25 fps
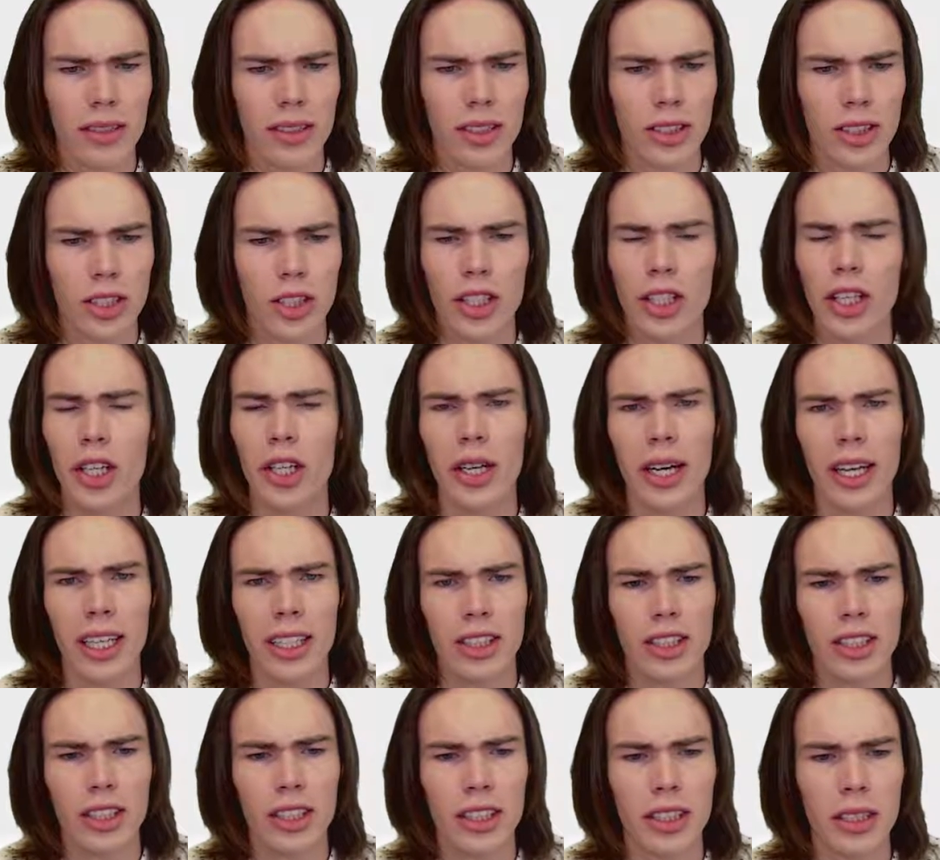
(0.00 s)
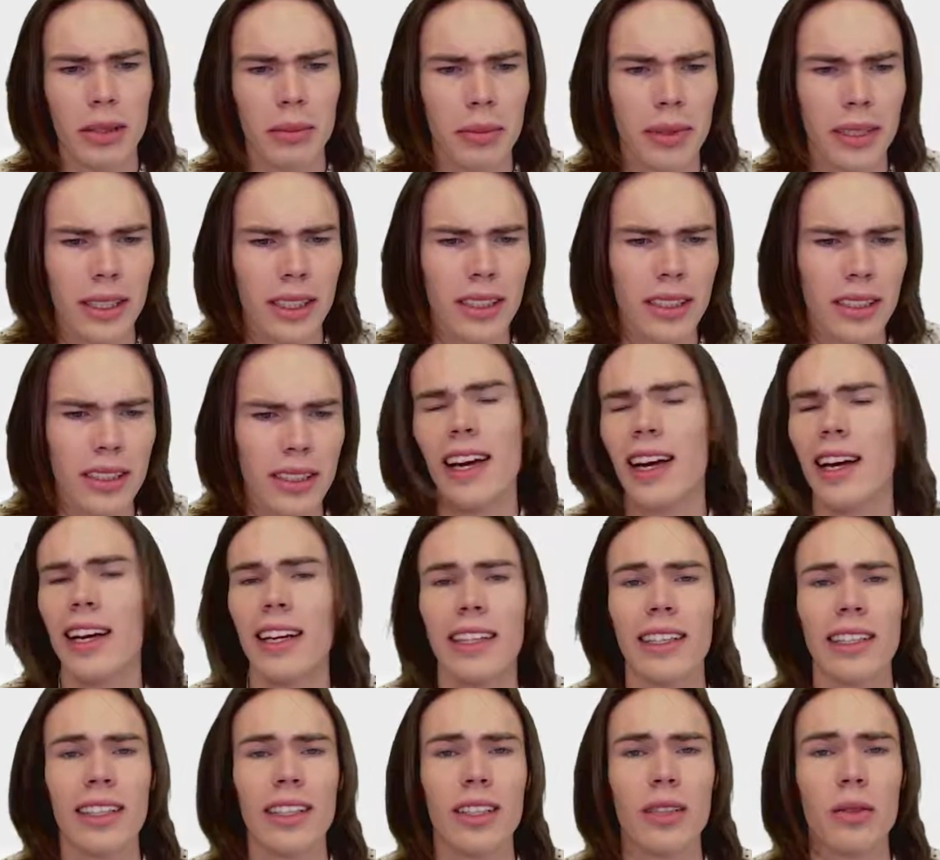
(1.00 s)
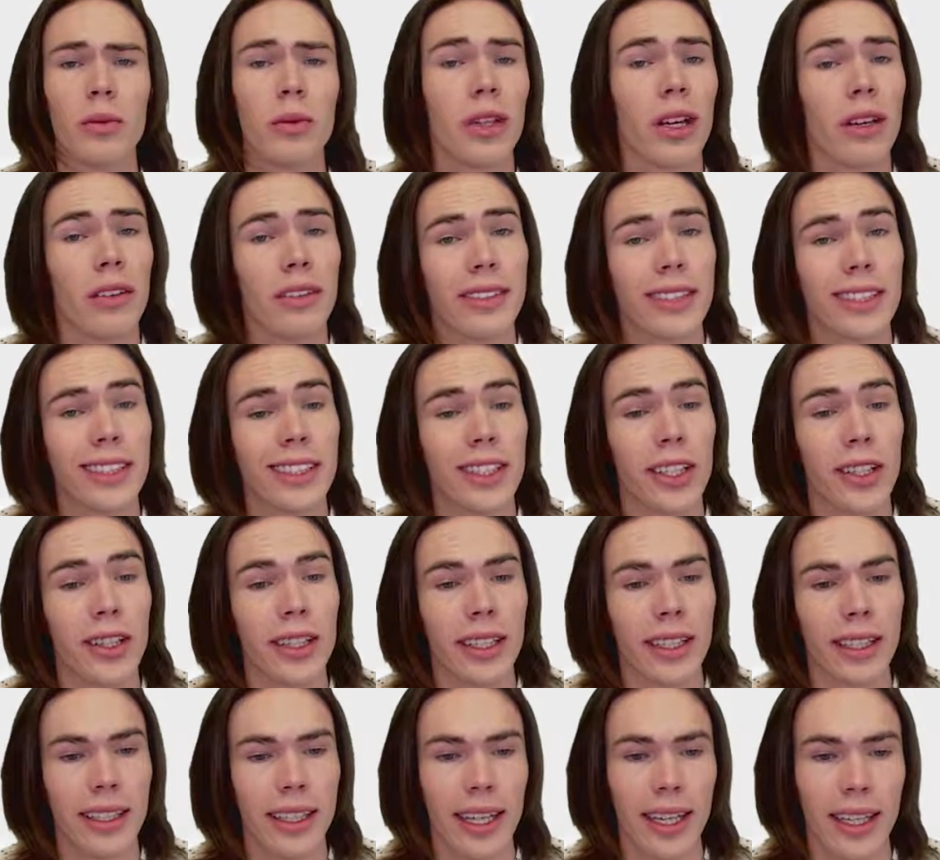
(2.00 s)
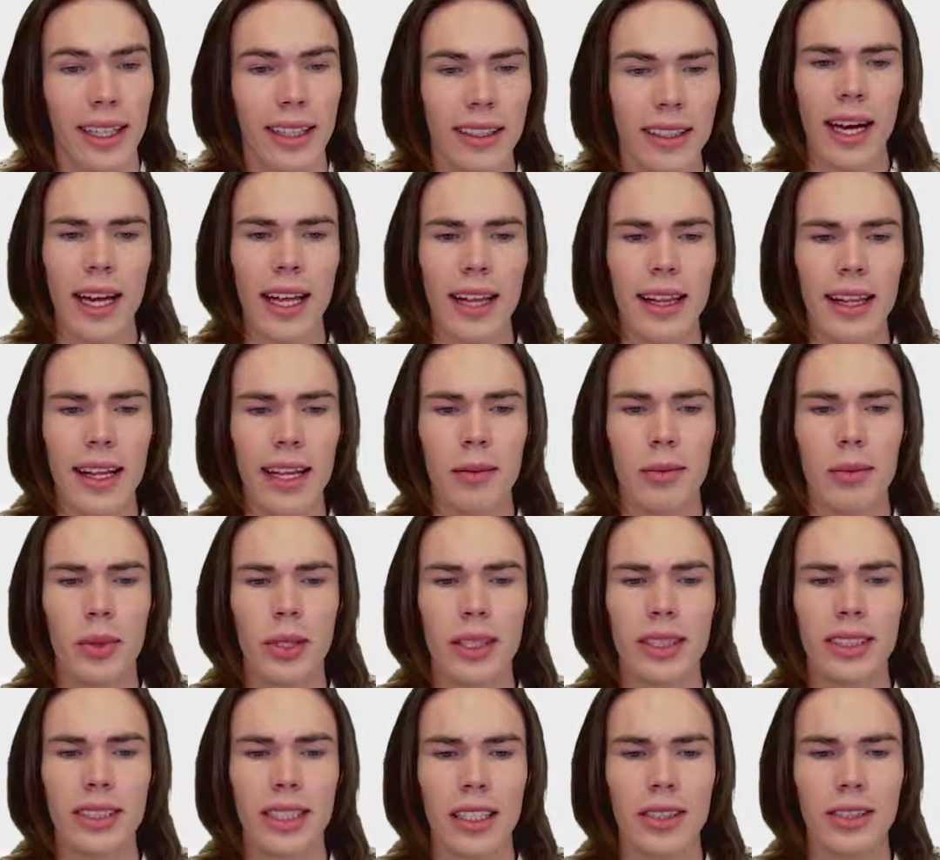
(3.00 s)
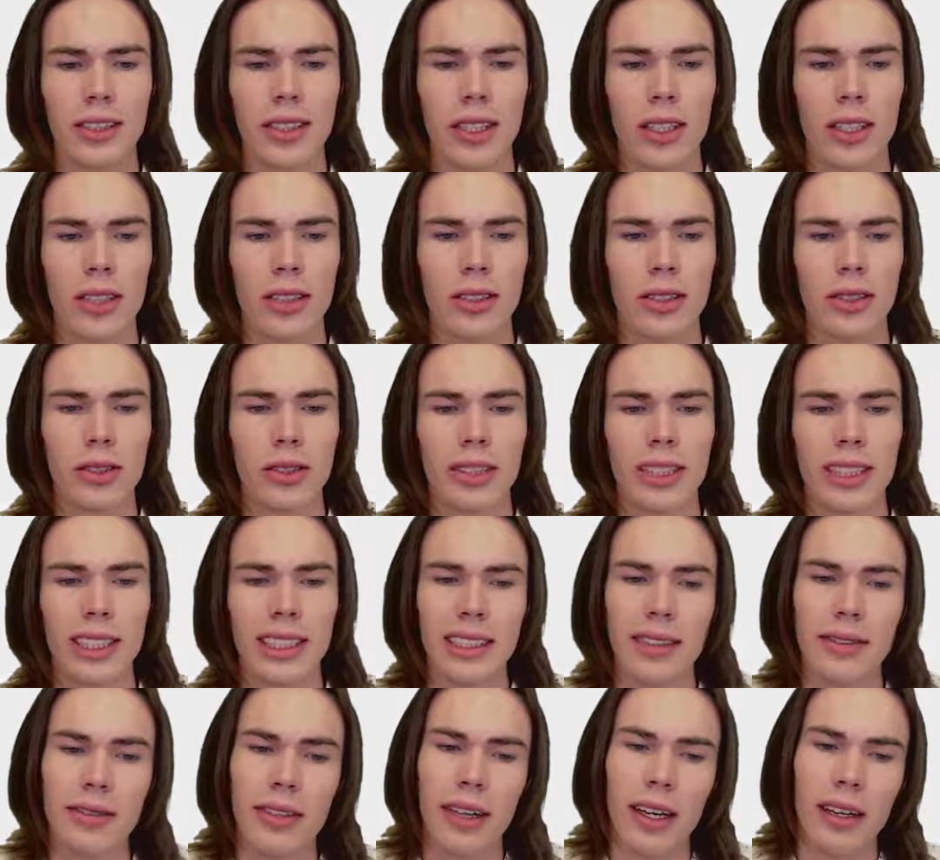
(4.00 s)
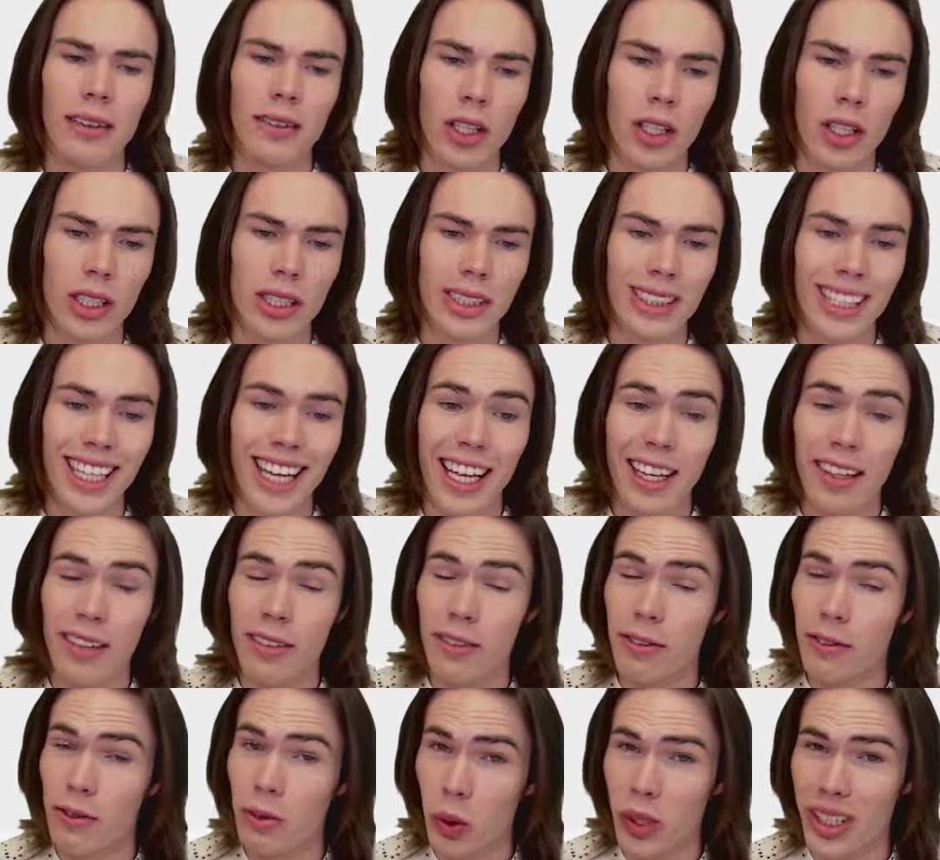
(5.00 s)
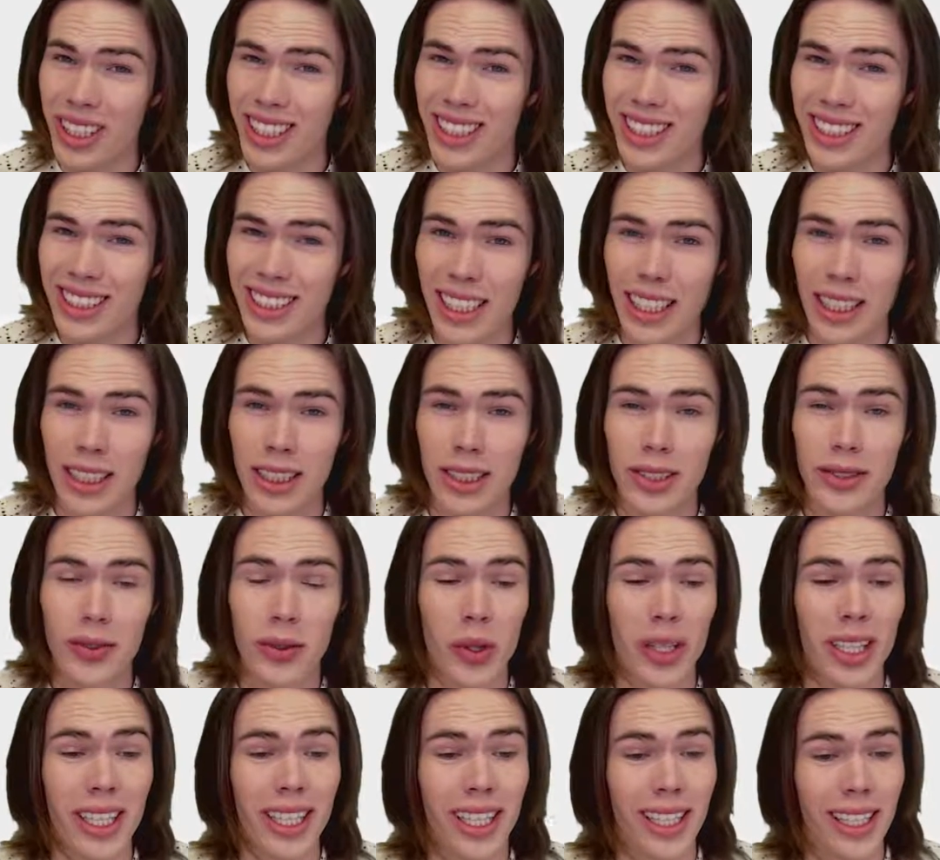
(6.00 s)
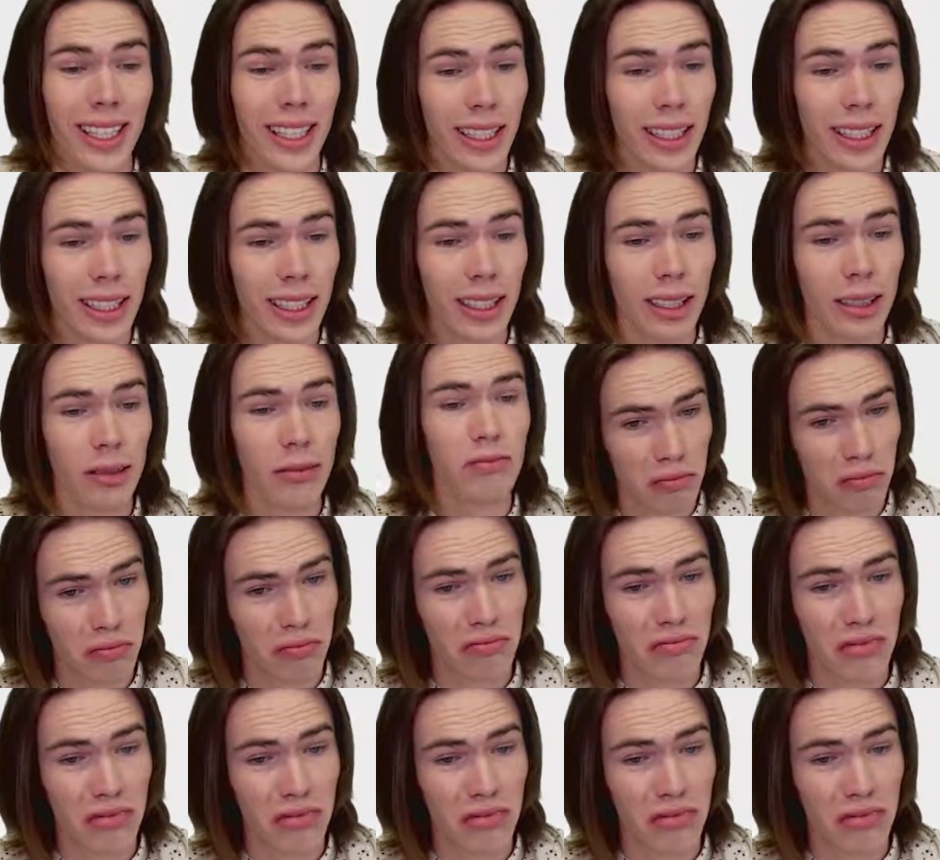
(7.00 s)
secure HTTP, and we obviously don't need that. And that brings our total to $65.40 for a year.